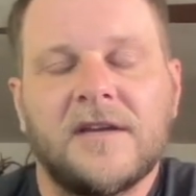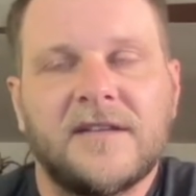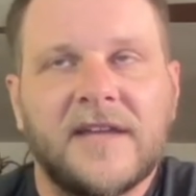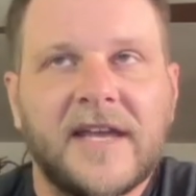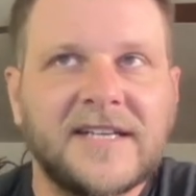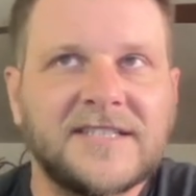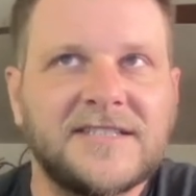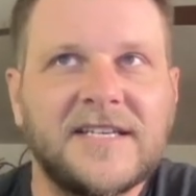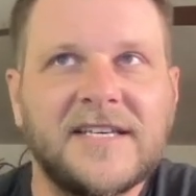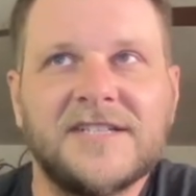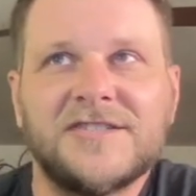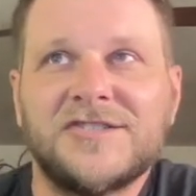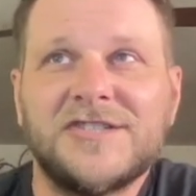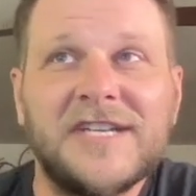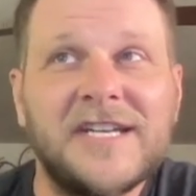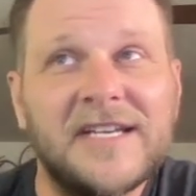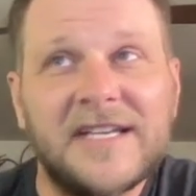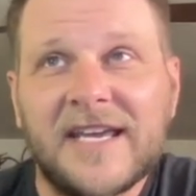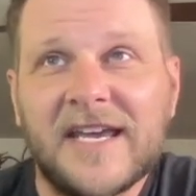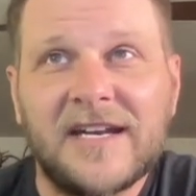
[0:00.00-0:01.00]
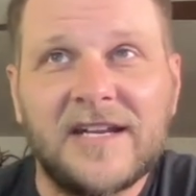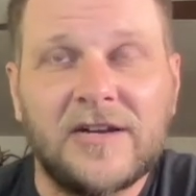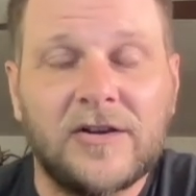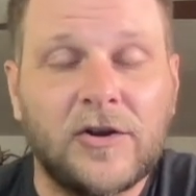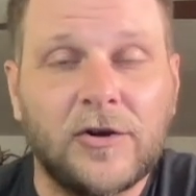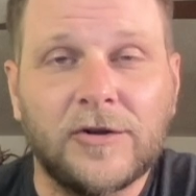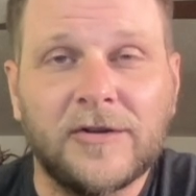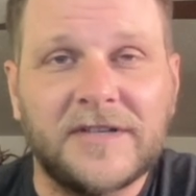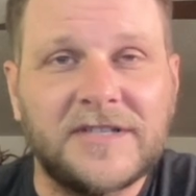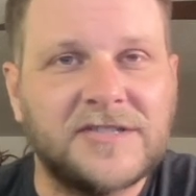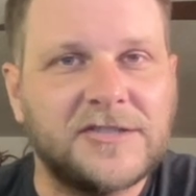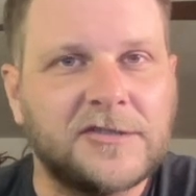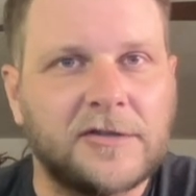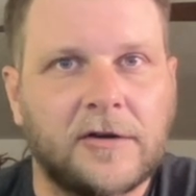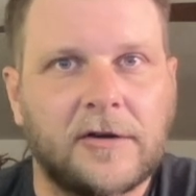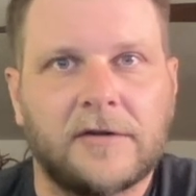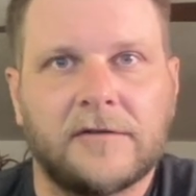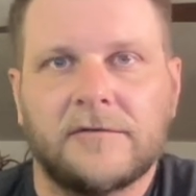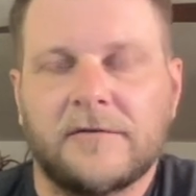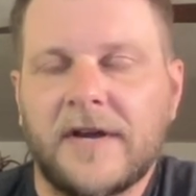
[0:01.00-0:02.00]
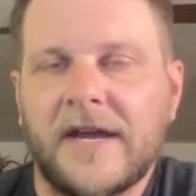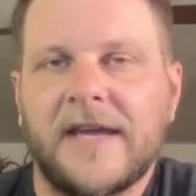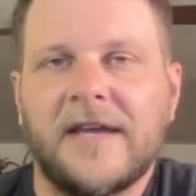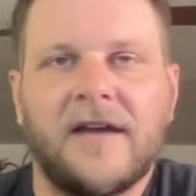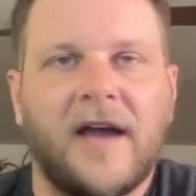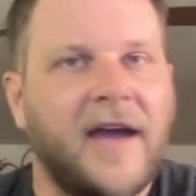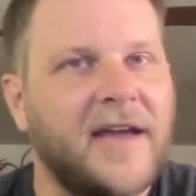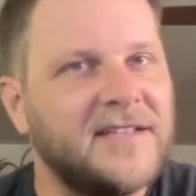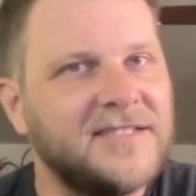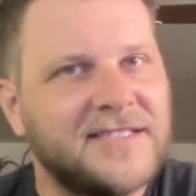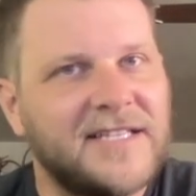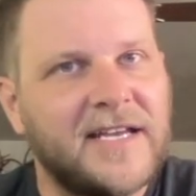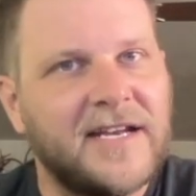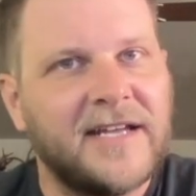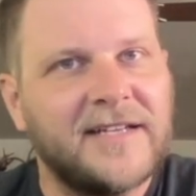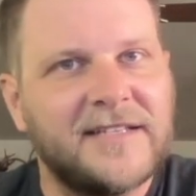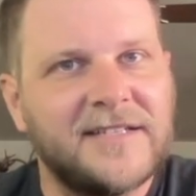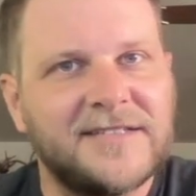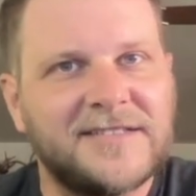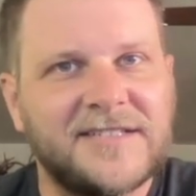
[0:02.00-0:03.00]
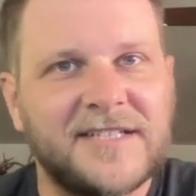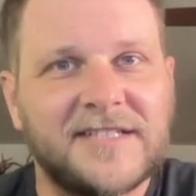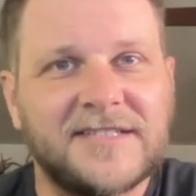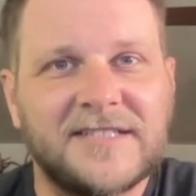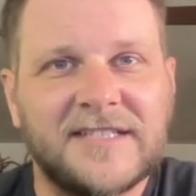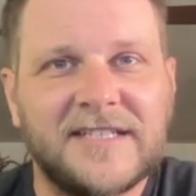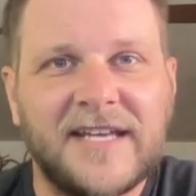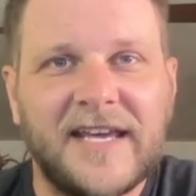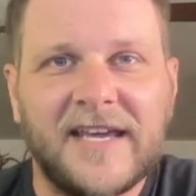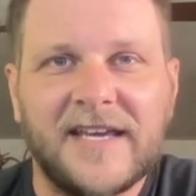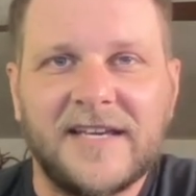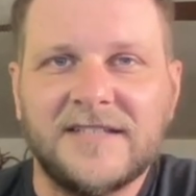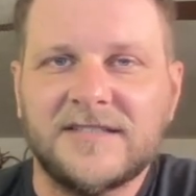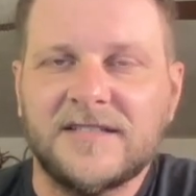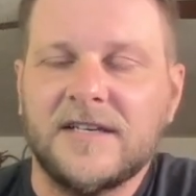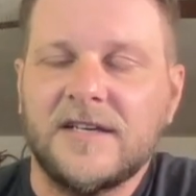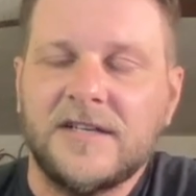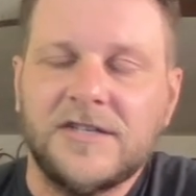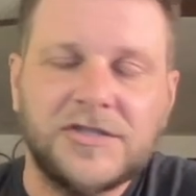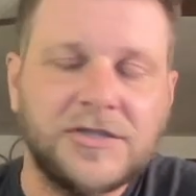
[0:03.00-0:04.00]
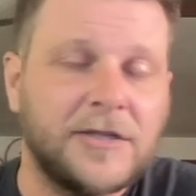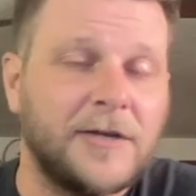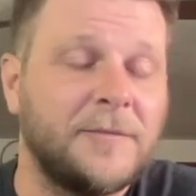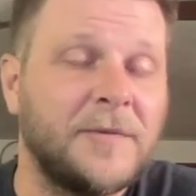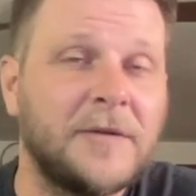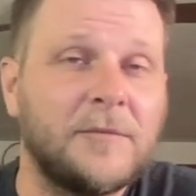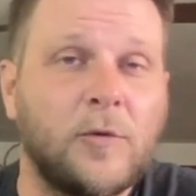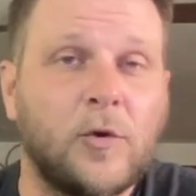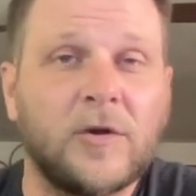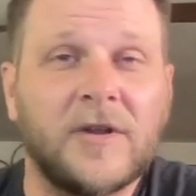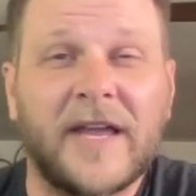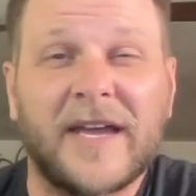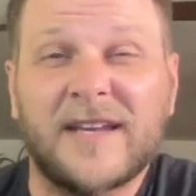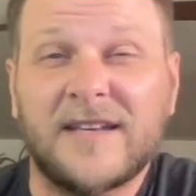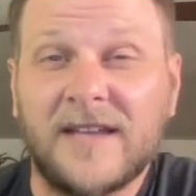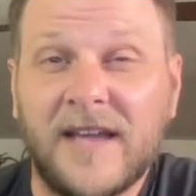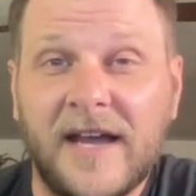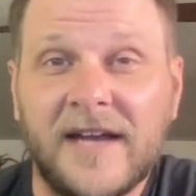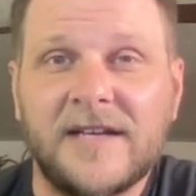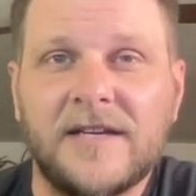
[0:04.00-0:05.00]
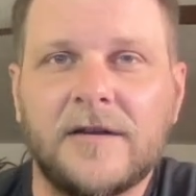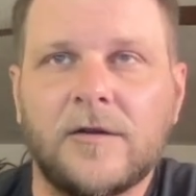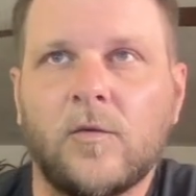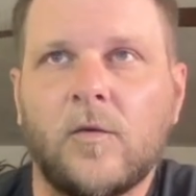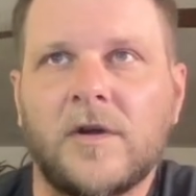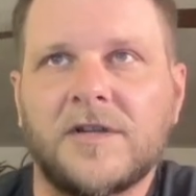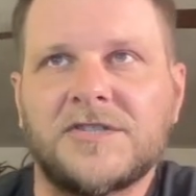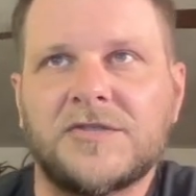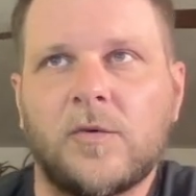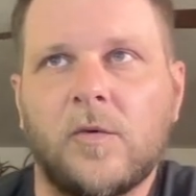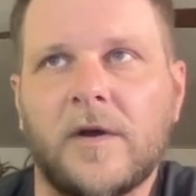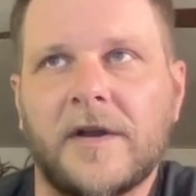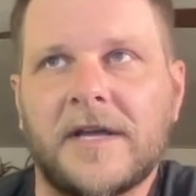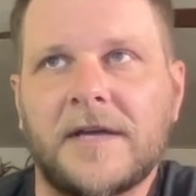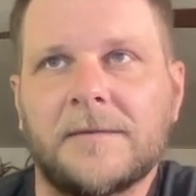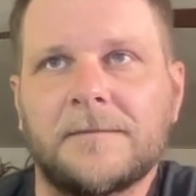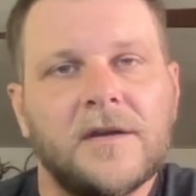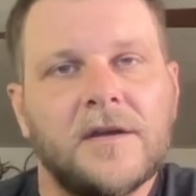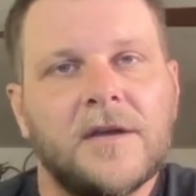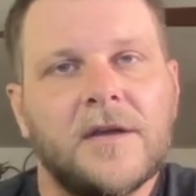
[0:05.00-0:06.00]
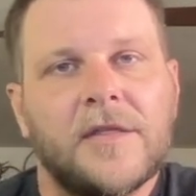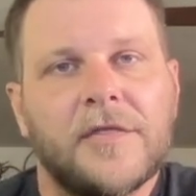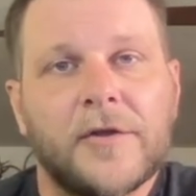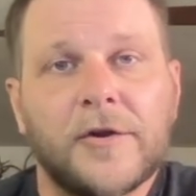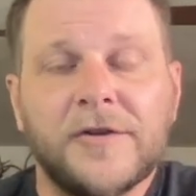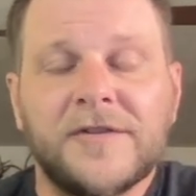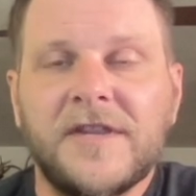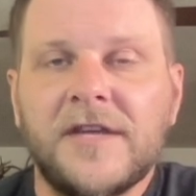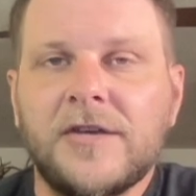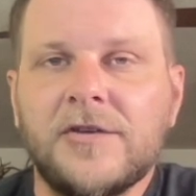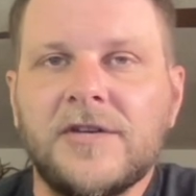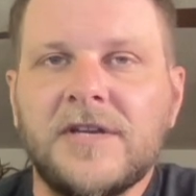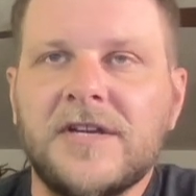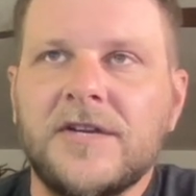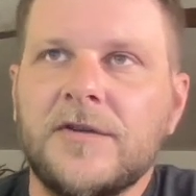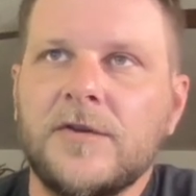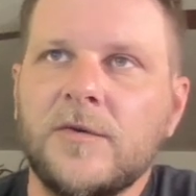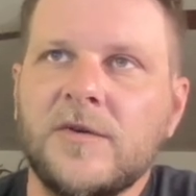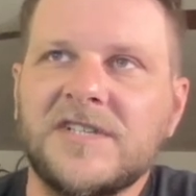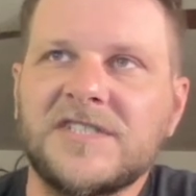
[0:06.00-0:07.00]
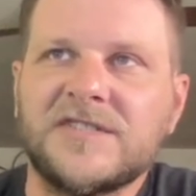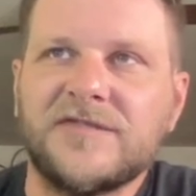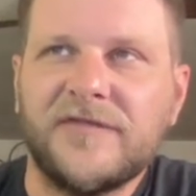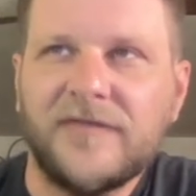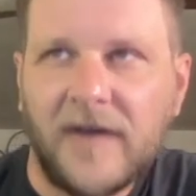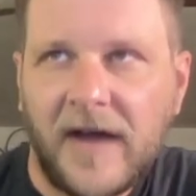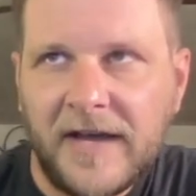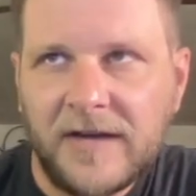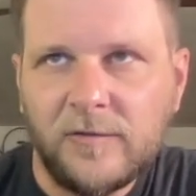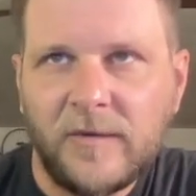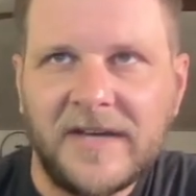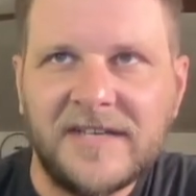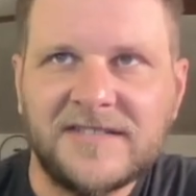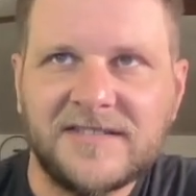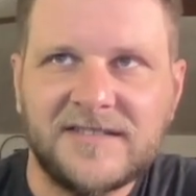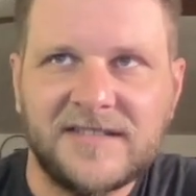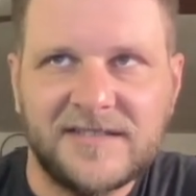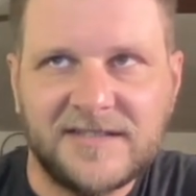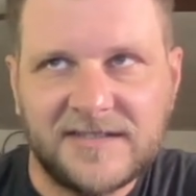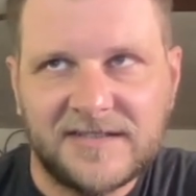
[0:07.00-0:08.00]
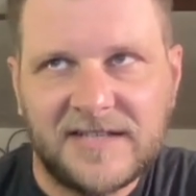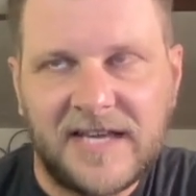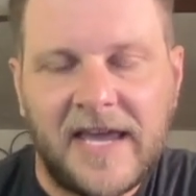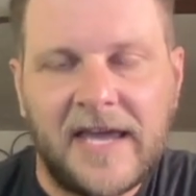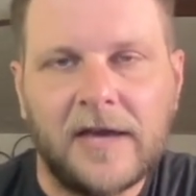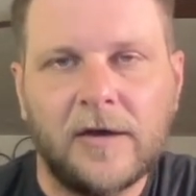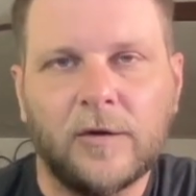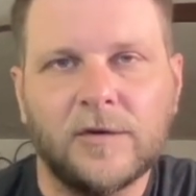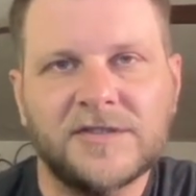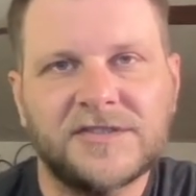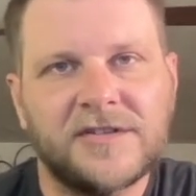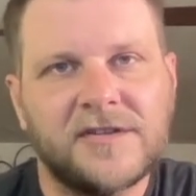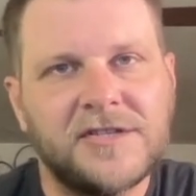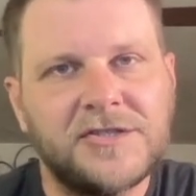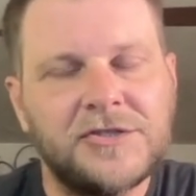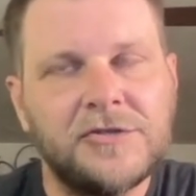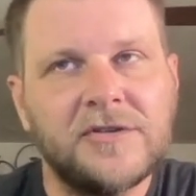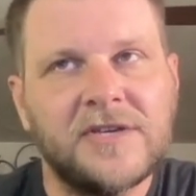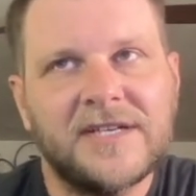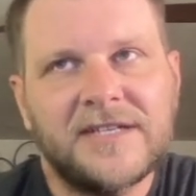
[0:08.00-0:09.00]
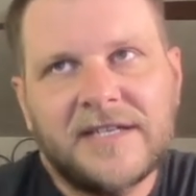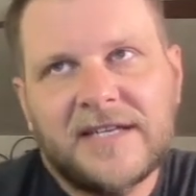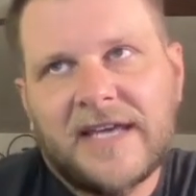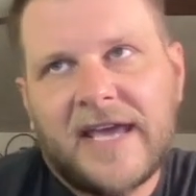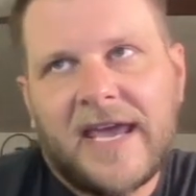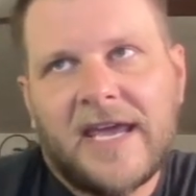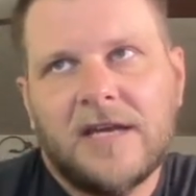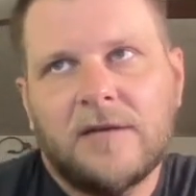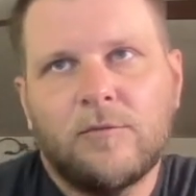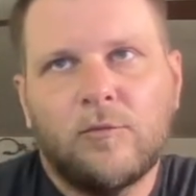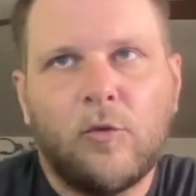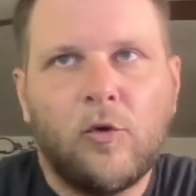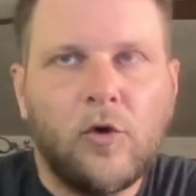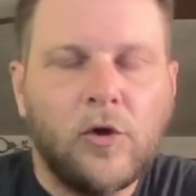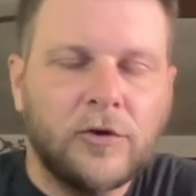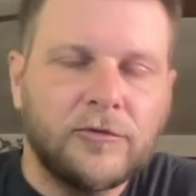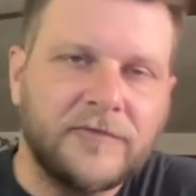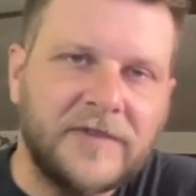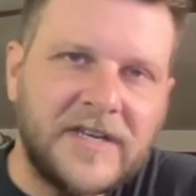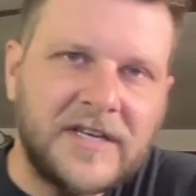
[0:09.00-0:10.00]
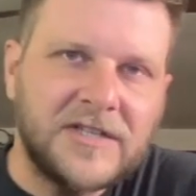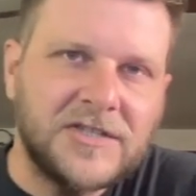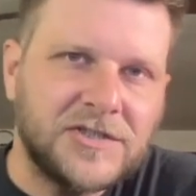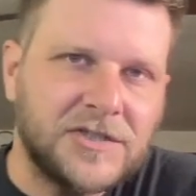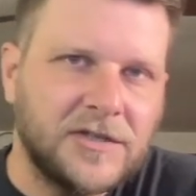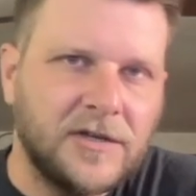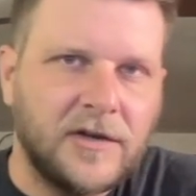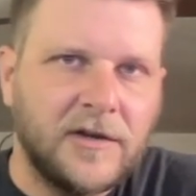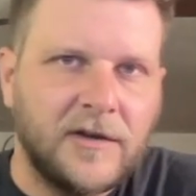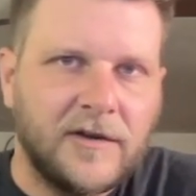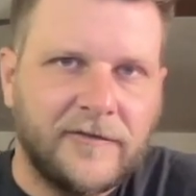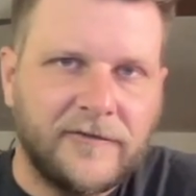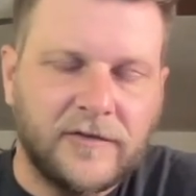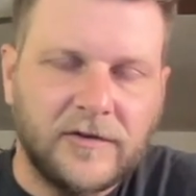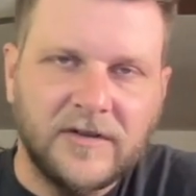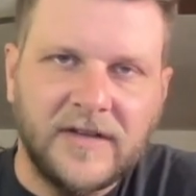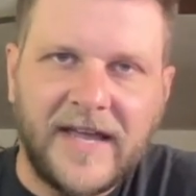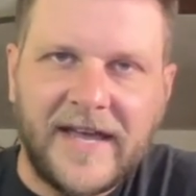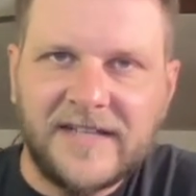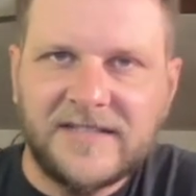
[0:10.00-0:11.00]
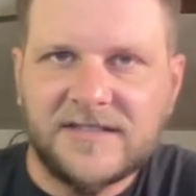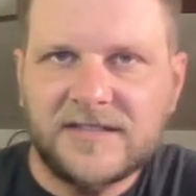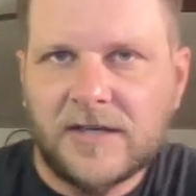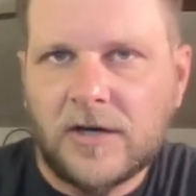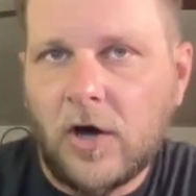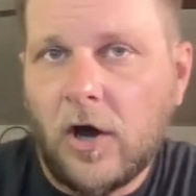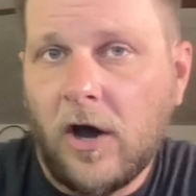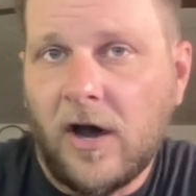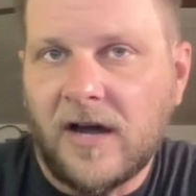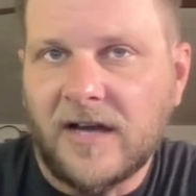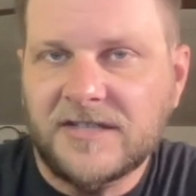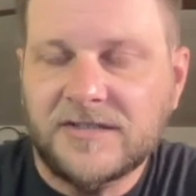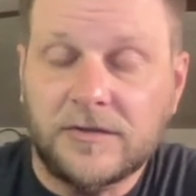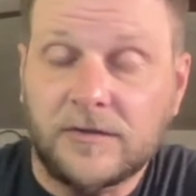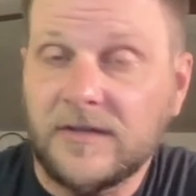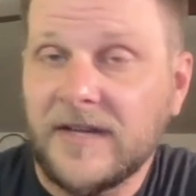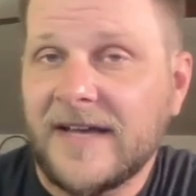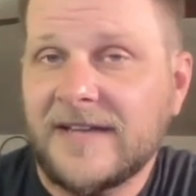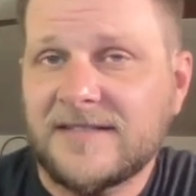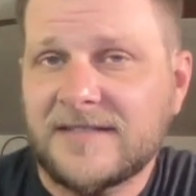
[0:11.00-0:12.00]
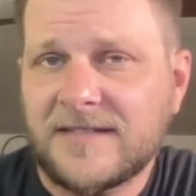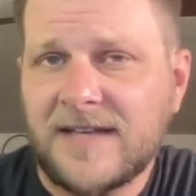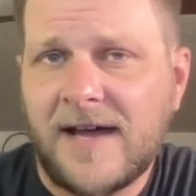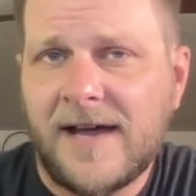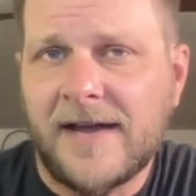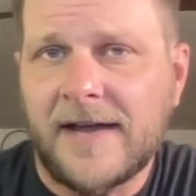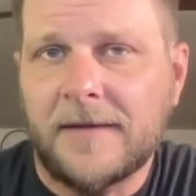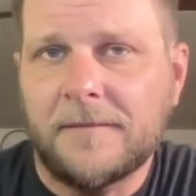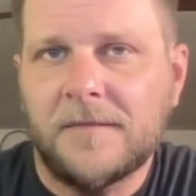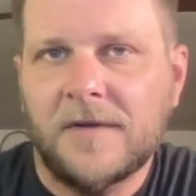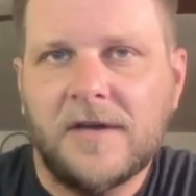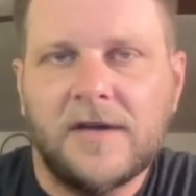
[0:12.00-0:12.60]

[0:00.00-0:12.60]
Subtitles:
Next thing is you need to get an early start, right? I said I did 60 days, should have been more like 90 or 120. Third thing you need to do is find ways to scale so that you can gain more reach for less cost or less time.